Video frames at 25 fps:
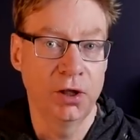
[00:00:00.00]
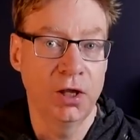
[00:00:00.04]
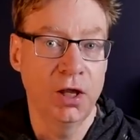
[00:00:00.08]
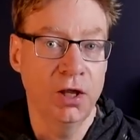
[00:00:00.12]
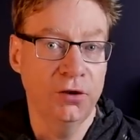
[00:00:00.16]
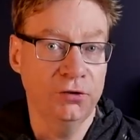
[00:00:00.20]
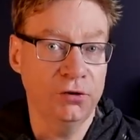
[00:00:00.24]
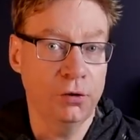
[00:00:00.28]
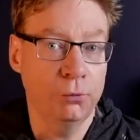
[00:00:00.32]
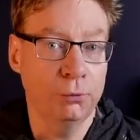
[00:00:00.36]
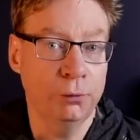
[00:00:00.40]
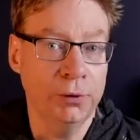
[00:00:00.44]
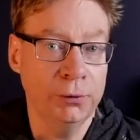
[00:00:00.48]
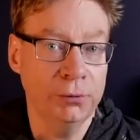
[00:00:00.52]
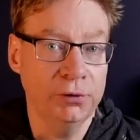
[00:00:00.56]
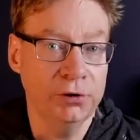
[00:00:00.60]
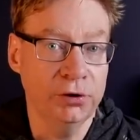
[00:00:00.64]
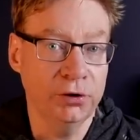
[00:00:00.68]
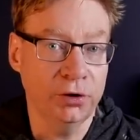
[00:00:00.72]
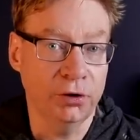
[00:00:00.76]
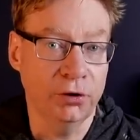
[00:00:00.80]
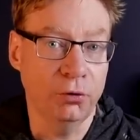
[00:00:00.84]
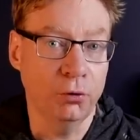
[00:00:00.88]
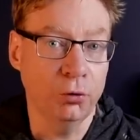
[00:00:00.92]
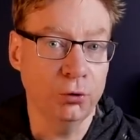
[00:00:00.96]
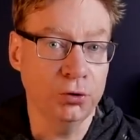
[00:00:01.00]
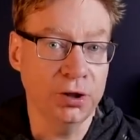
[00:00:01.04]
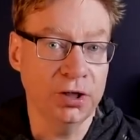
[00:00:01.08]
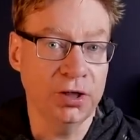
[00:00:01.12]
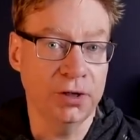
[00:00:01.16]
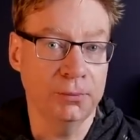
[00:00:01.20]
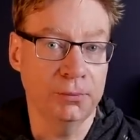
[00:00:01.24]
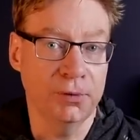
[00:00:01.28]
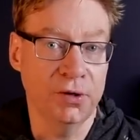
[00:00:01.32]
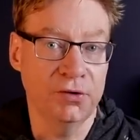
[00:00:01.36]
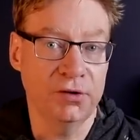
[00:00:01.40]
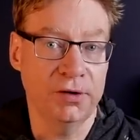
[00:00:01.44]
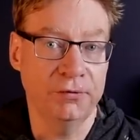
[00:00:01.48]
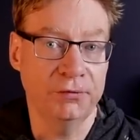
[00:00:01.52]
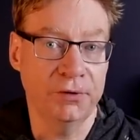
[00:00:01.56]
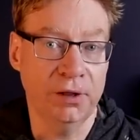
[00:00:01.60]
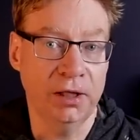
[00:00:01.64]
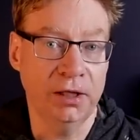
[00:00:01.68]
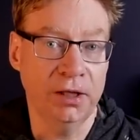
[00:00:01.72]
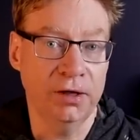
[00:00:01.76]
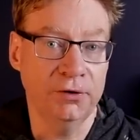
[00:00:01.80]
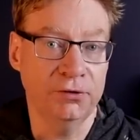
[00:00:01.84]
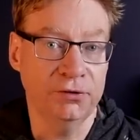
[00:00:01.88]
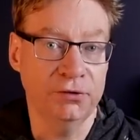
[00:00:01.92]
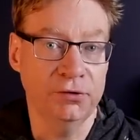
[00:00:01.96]
So we will look at all the numbers for the
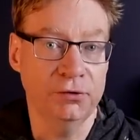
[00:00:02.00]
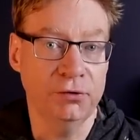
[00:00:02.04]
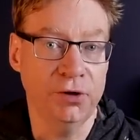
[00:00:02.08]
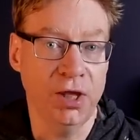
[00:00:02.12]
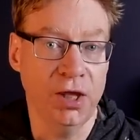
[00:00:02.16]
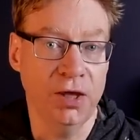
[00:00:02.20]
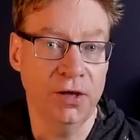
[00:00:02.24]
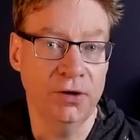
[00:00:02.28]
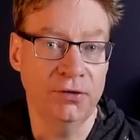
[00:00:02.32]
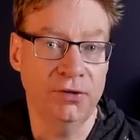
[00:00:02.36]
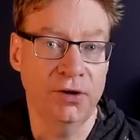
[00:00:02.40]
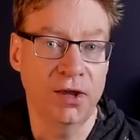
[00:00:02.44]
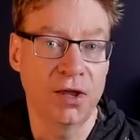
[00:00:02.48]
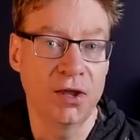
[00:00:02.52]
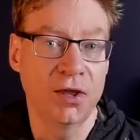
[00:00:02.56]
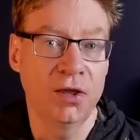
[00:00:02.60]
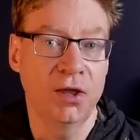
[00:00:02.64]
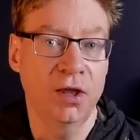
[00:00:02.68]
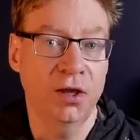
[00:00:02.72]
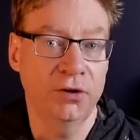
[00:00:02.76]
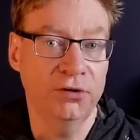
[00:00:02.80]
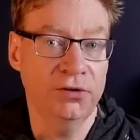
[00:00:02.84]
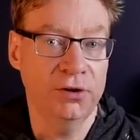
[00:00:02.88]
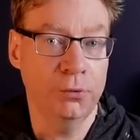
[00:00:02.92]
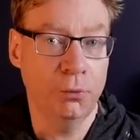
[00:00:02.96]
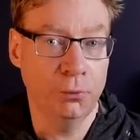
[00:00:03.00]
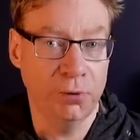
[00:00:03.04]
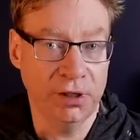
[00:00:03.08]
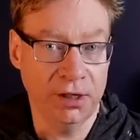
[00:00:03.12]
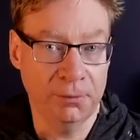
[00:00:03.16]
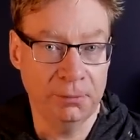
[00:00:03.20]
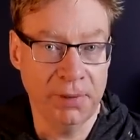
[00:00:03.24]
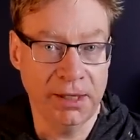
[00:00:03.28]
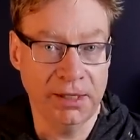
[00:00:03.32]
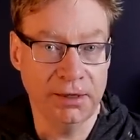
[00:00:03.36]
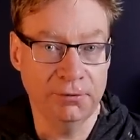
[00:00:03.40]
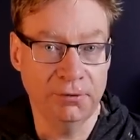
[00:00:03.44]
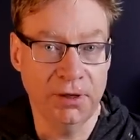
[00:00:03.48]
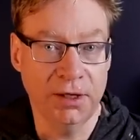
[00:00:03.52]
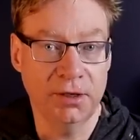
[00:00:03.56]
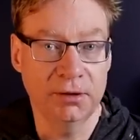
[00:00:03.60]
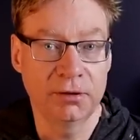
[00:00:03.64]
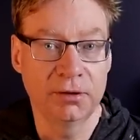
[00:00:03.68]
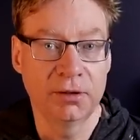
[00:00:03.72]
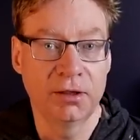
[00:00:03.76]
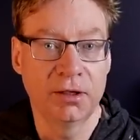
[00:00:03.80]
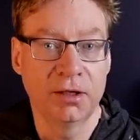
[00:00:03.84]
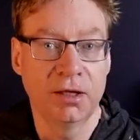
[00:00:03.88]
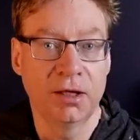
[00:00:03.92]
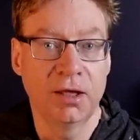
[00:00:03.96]
last 2 years and see what we can make of it.
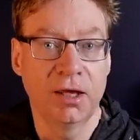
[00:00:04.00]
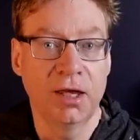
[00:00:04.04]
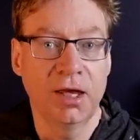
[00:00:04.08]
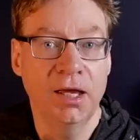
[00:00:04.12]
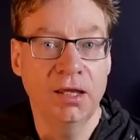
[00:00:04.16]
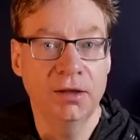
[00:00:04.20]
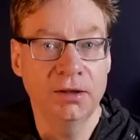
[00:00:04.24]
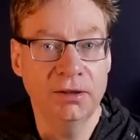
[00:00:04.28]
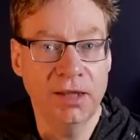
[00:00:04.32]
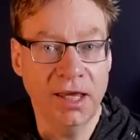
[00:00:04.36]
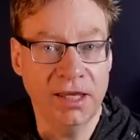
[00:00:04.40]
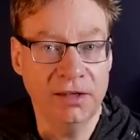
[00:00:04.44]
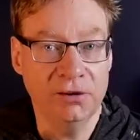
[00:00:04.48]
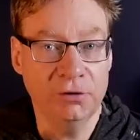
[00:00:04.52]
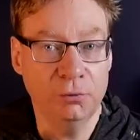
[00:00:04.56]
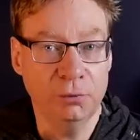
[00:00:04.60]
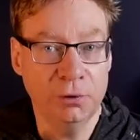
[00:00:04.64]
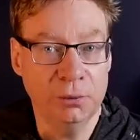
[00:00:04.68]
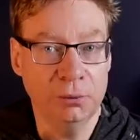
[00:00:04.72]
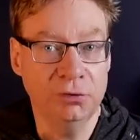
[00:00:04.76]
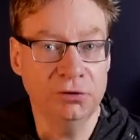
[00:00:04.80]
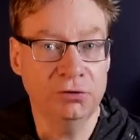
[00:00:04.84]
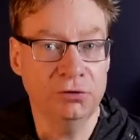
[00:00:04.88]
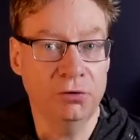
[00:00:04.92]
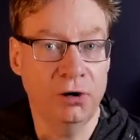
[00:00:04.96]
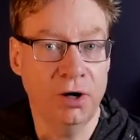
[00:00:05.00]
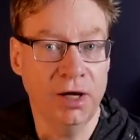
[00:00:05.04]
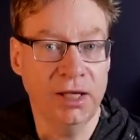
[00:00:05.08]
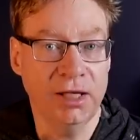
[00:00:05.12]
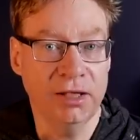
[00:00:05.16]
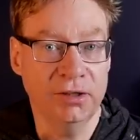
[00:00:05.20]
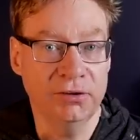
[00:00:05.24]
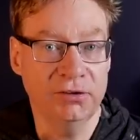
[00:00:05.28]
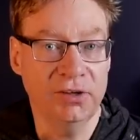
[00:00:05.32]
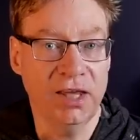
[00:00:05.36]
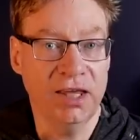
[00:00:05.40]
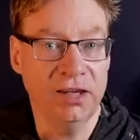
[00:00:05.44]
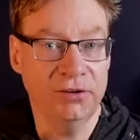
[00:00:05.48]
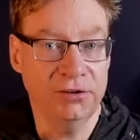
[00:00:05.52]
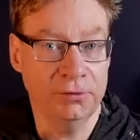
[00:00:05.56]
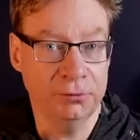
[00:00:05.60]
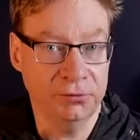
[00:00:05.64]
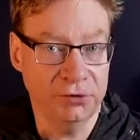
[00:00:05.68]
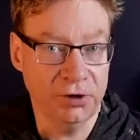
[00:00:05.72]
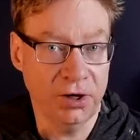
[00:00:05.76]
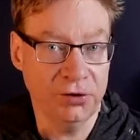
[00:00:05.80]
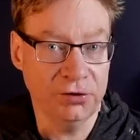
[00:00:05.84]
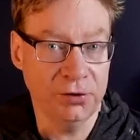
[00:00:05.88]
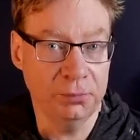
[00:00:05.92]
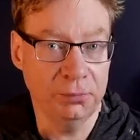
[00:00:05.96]
Then we will try and take some
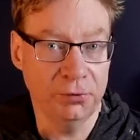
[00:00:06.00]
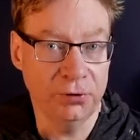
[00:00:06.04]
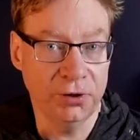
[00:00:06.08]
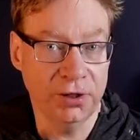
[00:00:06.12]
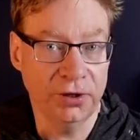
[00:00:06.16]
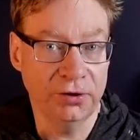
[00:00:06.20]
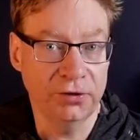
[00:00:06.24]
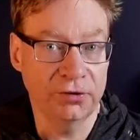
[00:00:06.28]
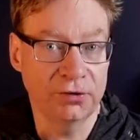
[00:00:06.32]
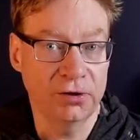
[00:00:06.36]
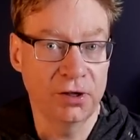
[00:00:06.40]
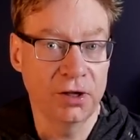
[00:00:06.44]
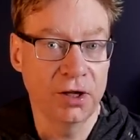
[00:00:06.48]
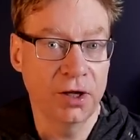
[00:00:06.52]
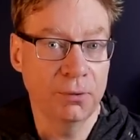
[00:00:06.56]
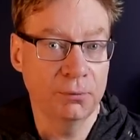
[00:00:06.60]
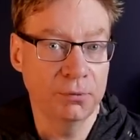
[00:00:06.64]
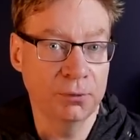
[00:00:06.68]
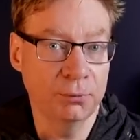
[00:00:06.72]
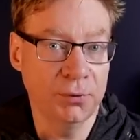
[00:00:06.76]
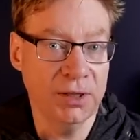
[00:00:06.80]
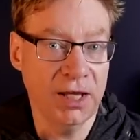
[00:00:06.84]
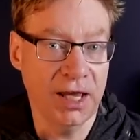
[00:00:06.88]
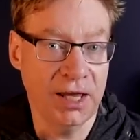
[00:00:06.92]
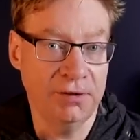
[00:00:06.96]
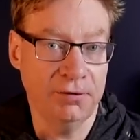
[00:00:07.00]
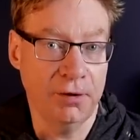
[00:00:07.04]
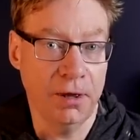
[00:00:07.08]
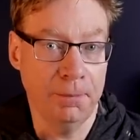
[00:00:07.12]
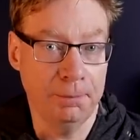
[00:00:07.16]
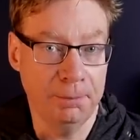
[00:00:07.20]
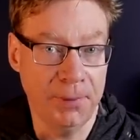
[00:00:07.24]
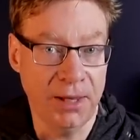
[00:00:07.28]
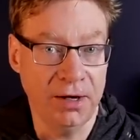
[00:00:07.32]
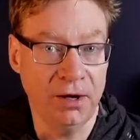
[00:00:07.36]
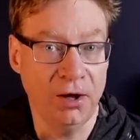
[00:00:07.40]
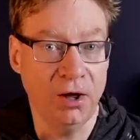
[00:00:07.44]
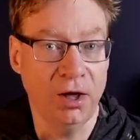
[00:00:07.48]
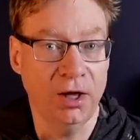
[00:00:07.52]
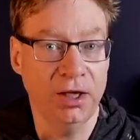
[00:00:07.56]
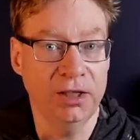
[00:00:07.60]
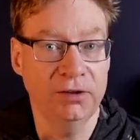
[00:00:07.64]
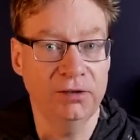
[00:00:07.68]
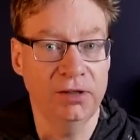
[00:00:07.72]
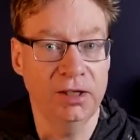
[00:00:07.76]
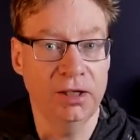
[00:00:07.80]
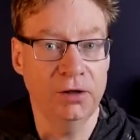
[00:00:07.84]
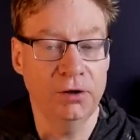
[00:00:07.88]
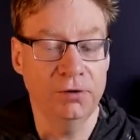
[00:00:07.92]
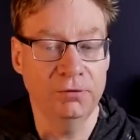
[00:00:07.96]
data points when we have a better
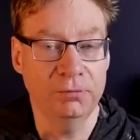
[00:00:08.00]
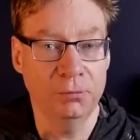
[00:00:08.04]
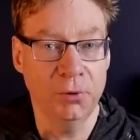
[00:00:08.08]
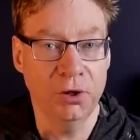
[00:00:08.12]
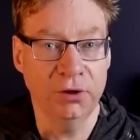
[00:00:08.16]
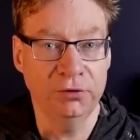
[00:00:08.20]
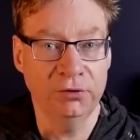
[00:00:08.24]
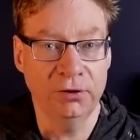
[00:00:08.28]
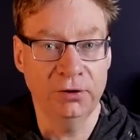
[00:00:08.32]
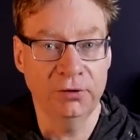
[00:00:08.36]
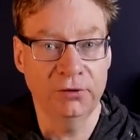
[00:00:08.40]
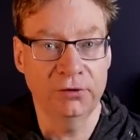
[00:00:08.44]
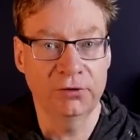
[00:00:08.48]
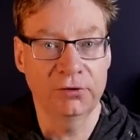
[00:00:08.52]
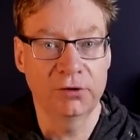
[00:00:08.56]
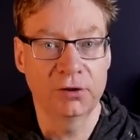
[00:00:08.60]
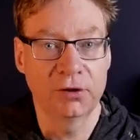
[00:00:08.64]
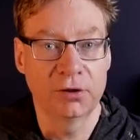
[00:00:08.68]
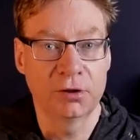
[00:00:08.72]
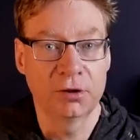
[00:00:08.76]
idea of margins.